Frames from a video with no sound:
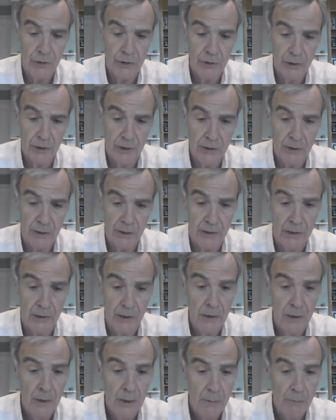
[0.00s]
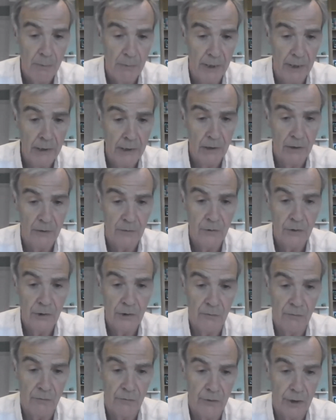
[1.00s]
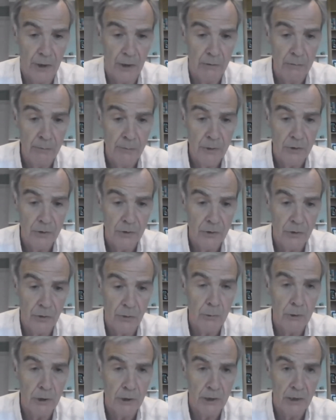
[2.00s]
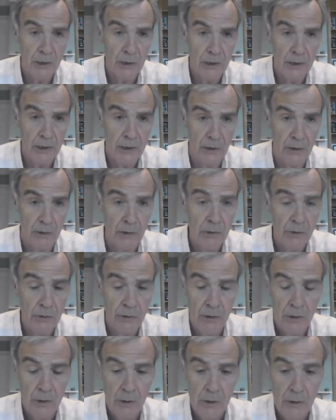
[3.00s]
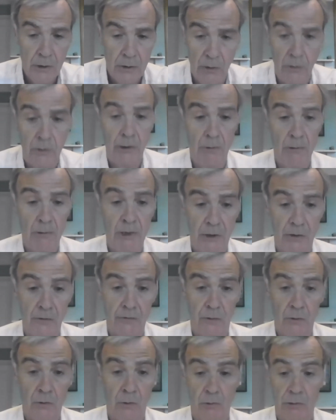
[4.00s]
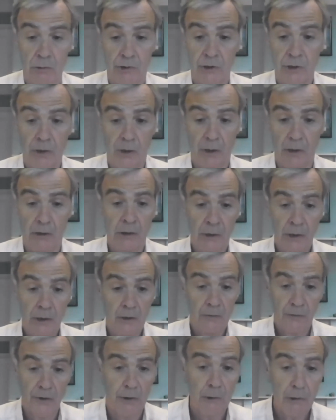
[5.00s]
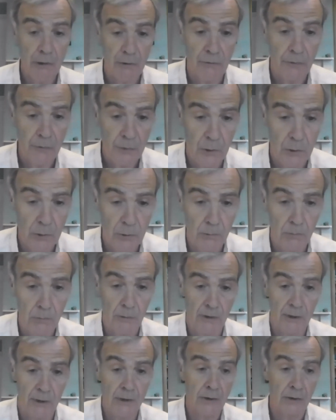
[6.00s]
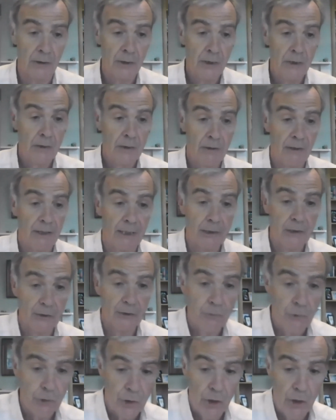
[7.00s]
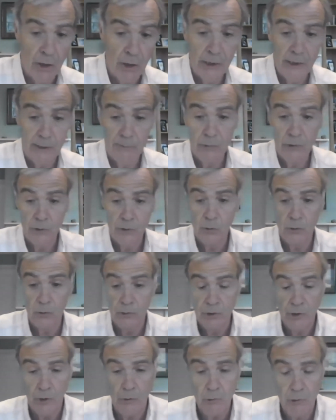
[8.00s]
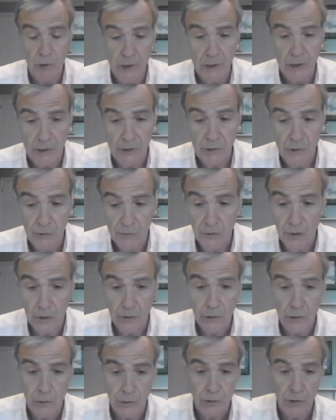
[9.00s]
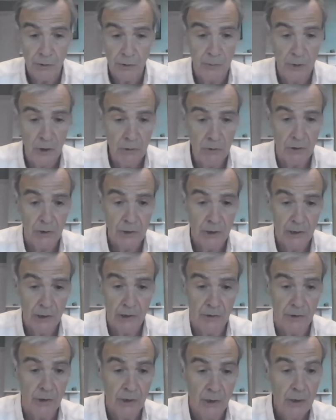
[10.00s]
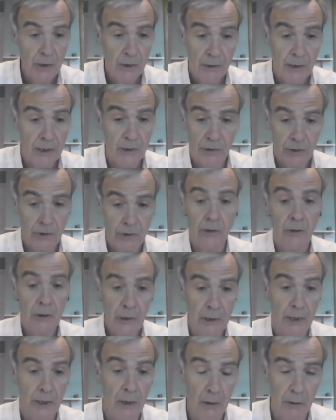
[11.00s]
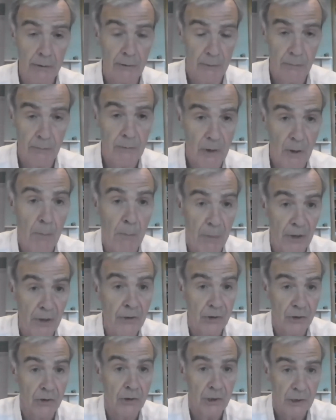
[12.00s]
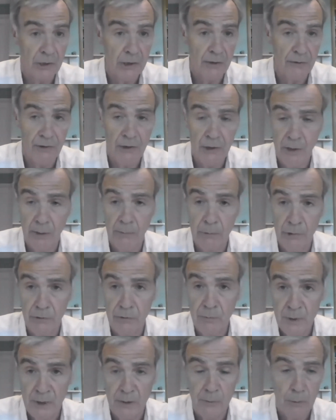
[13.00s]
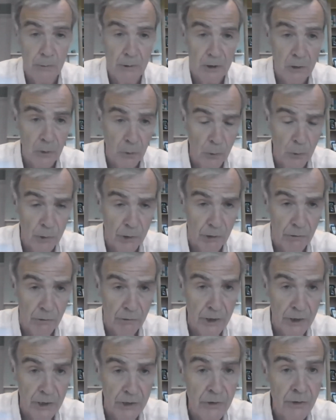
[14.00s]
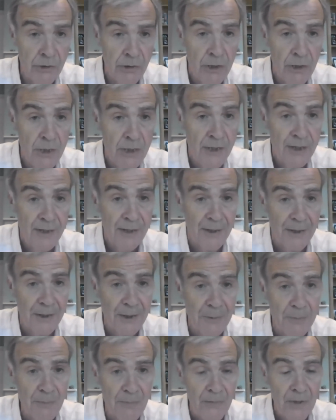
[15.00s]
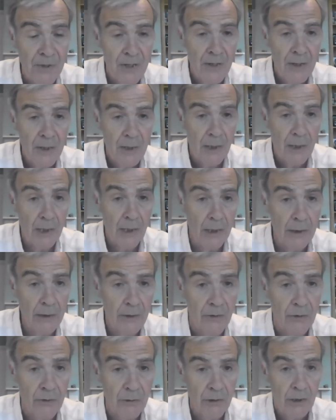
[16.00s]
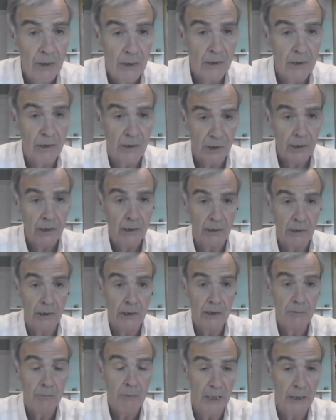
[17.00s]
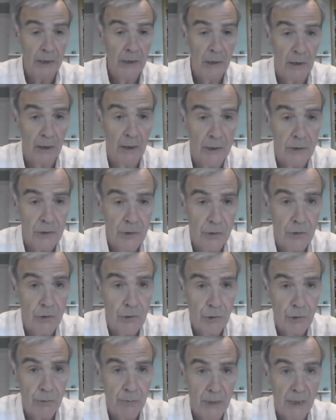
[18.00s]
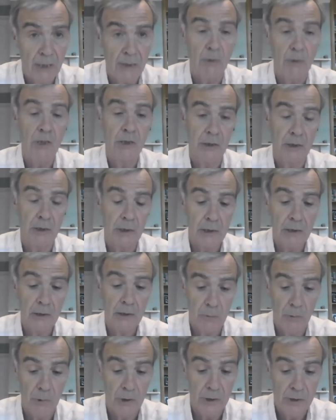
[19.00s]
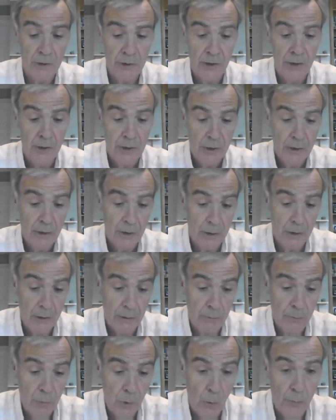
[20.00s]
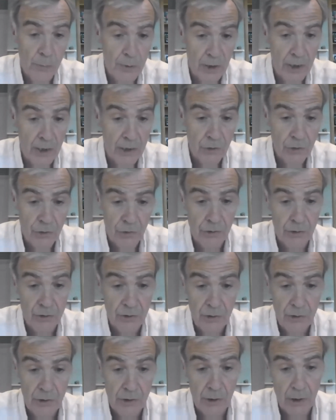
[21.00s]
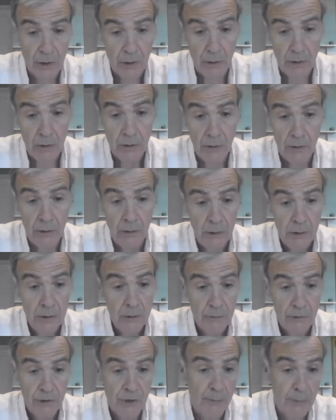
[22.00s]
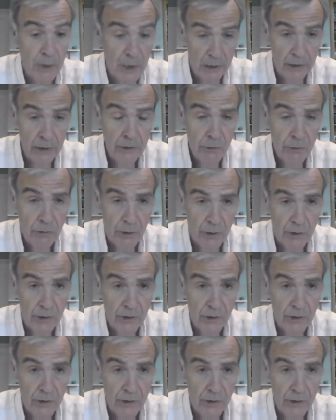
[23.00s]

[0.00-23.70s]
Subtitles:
that in many of the environments that we're dealing with, not only, of course, very few native tribes or socially disadvantaged communities, they certainly aren't abundant in the number of people with law degrees. And indeed, in many cases, you may be dealing with populations that are semi-literate.